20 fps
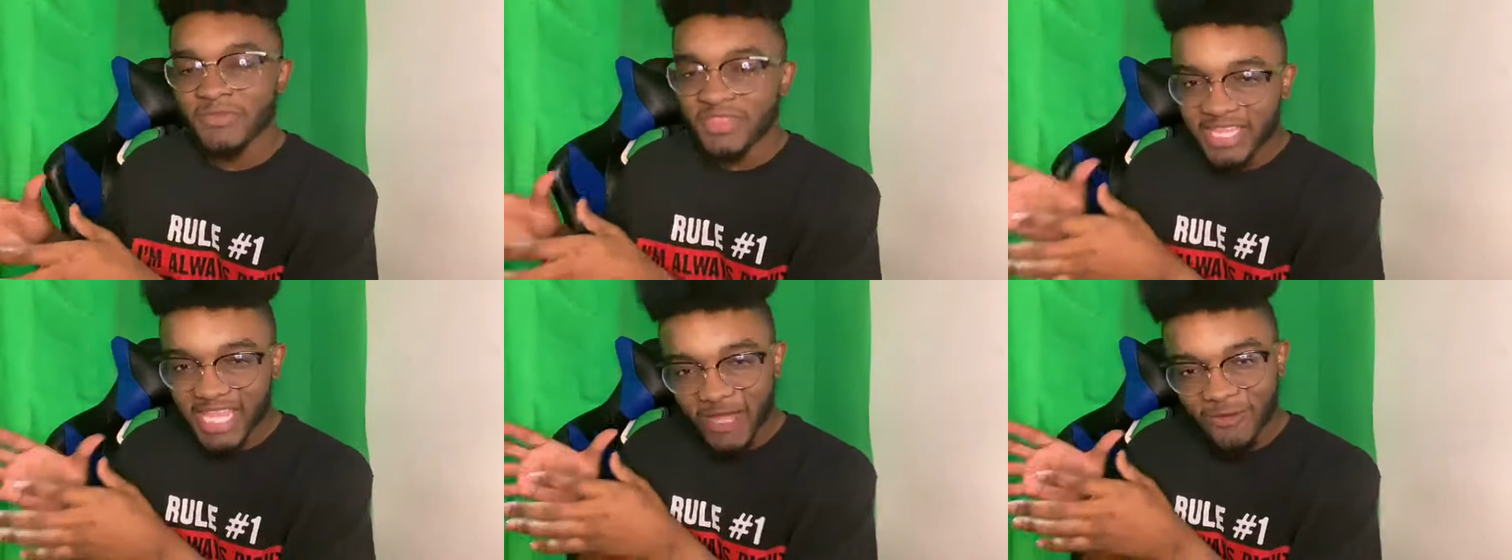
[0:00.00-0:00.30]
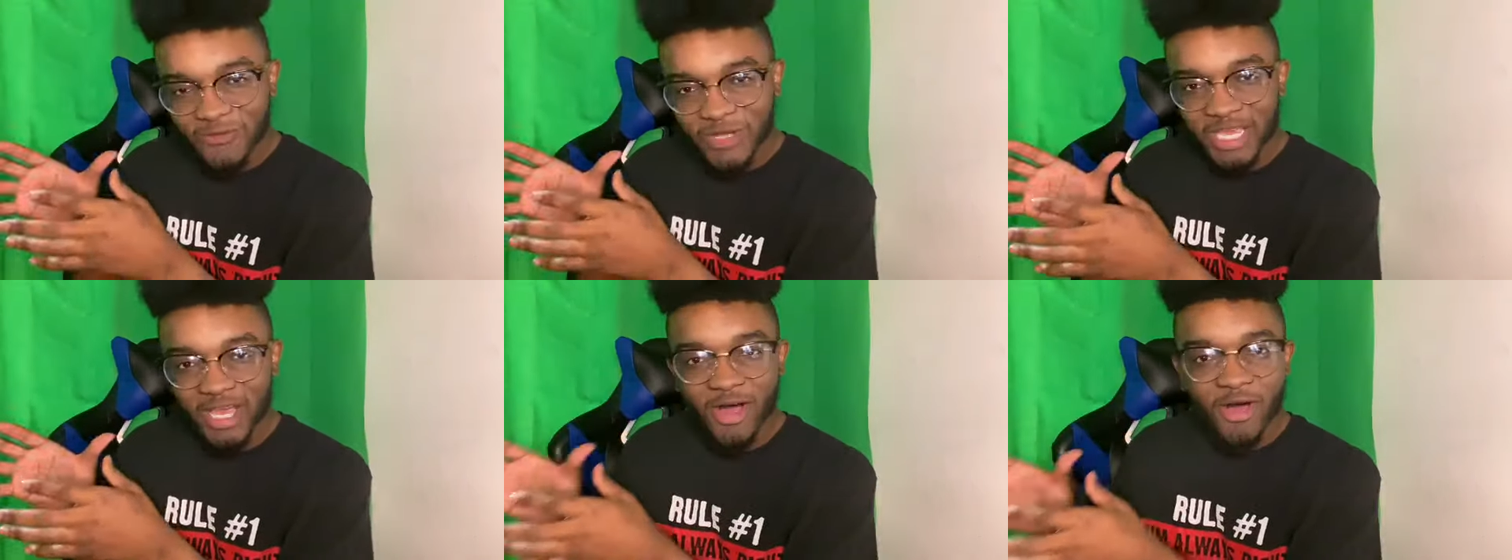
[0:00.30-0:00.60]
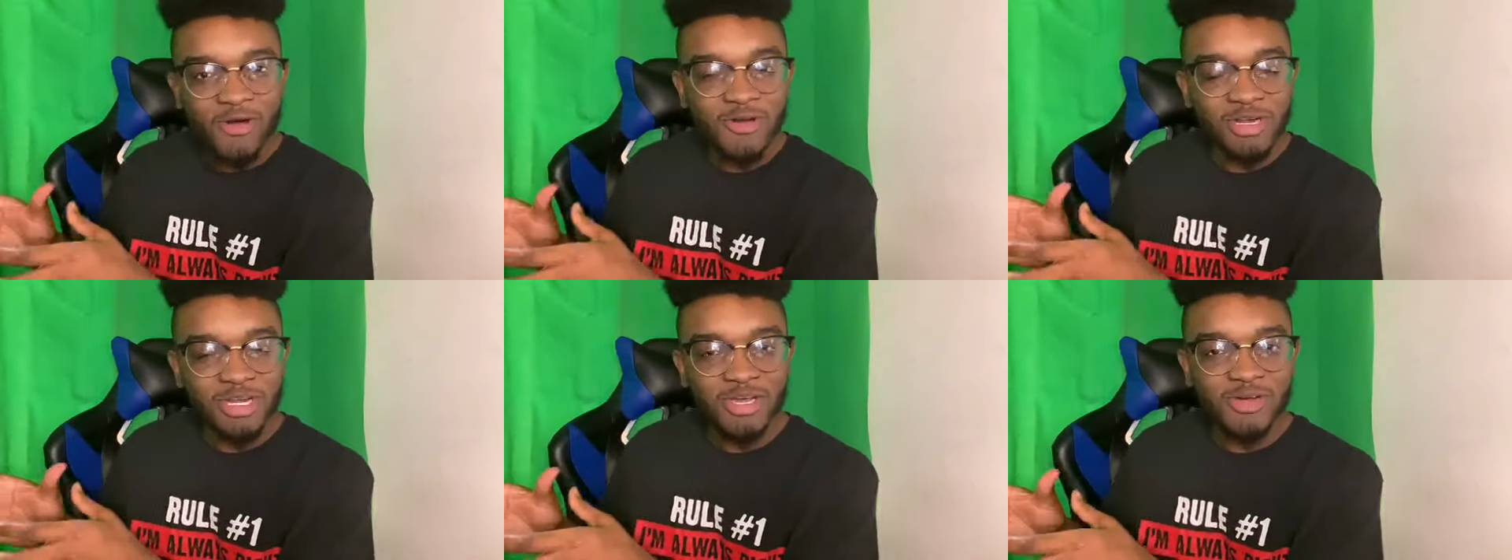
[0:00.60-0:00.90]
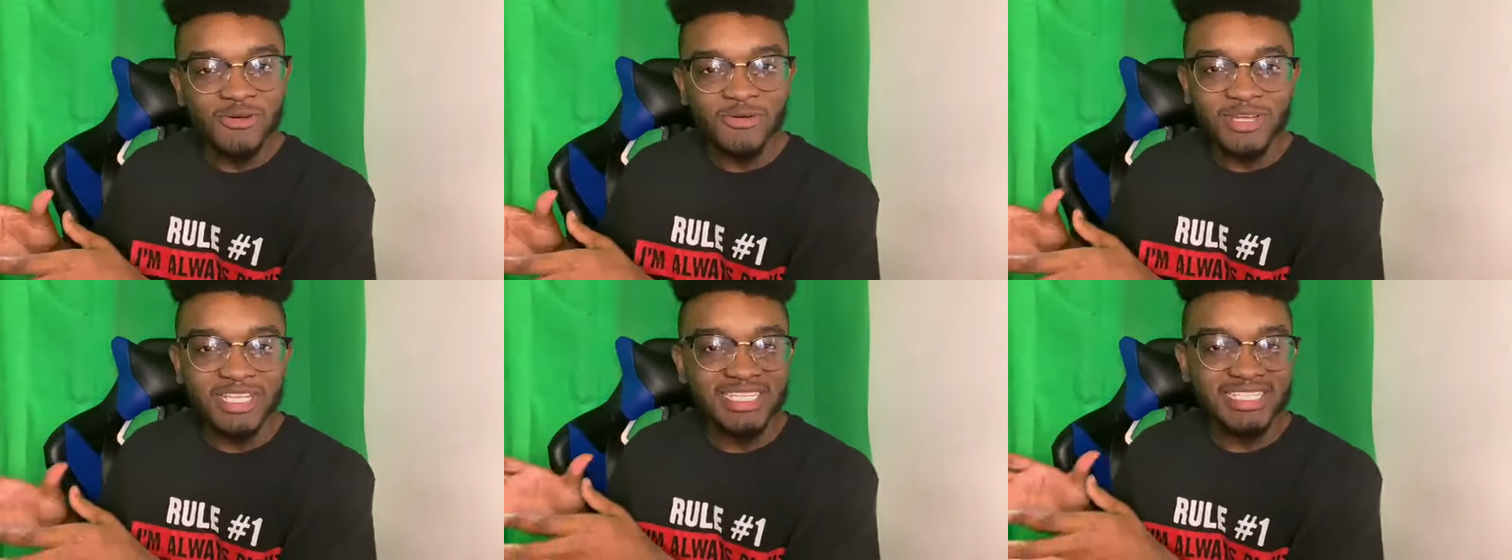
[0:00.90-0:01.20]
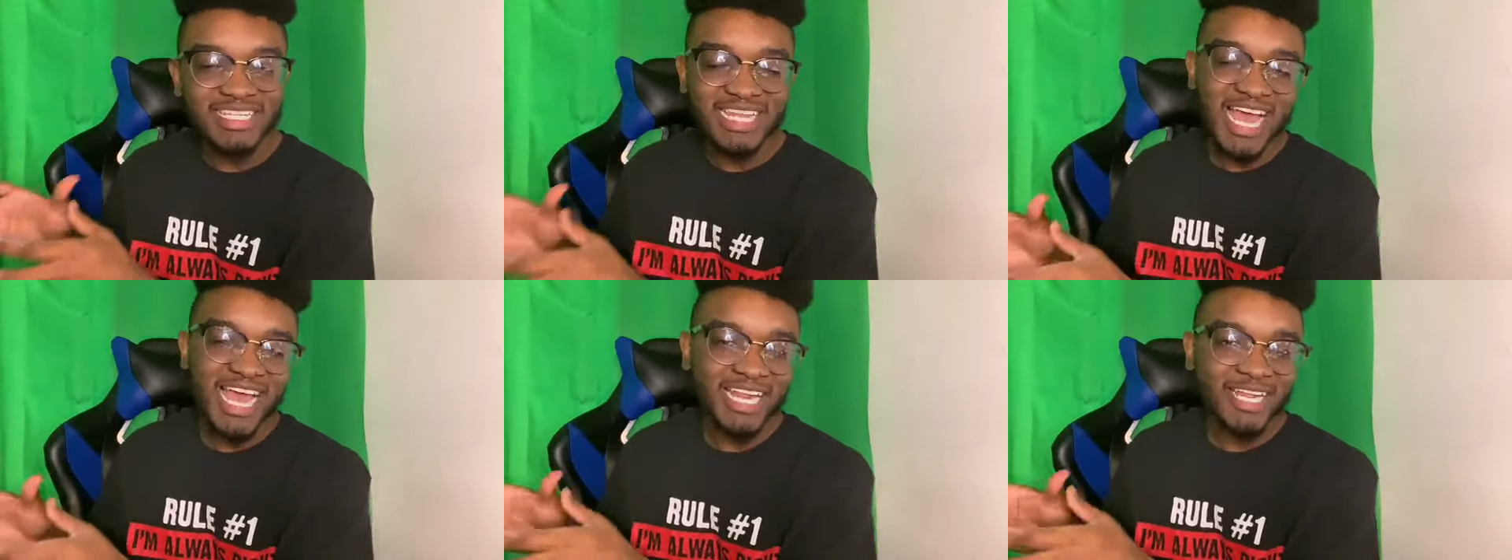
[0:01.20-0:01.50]
that we all know is
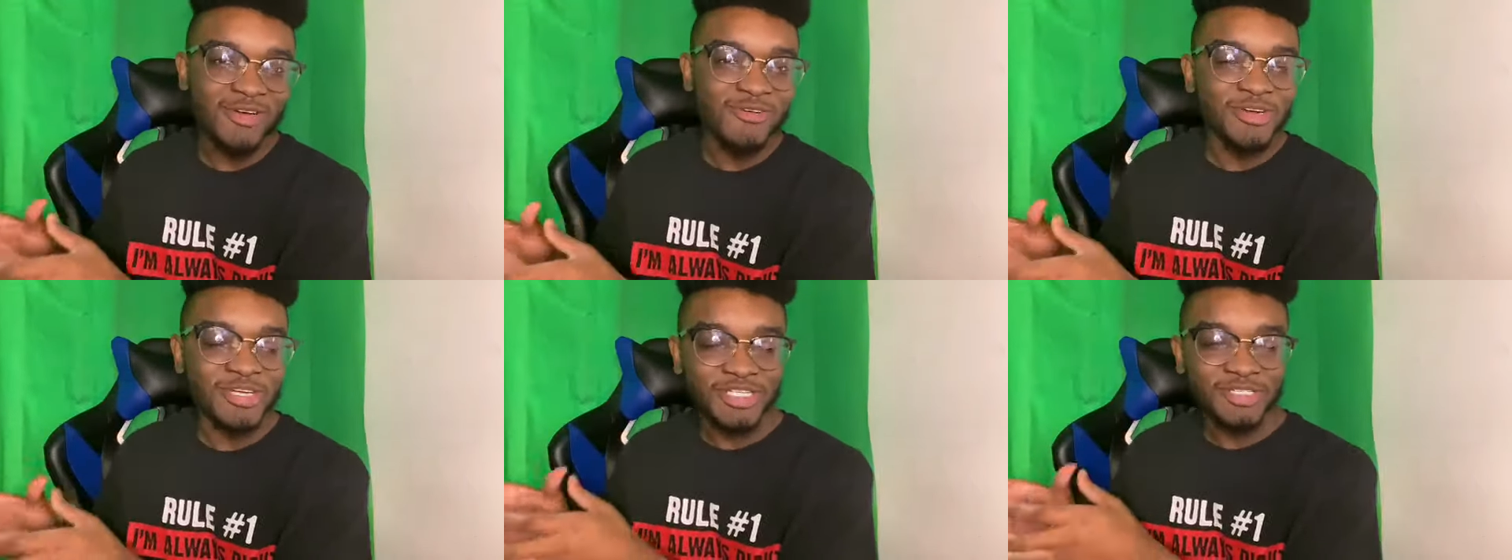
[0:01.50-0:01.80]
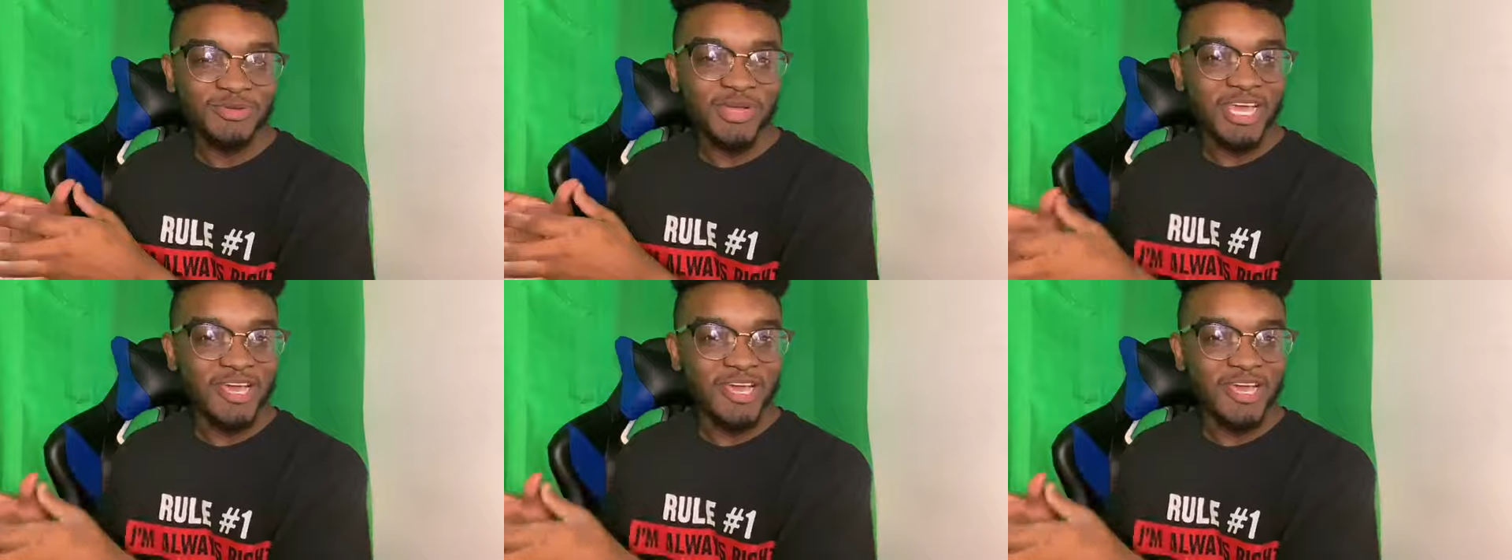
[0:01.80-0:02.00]
not going to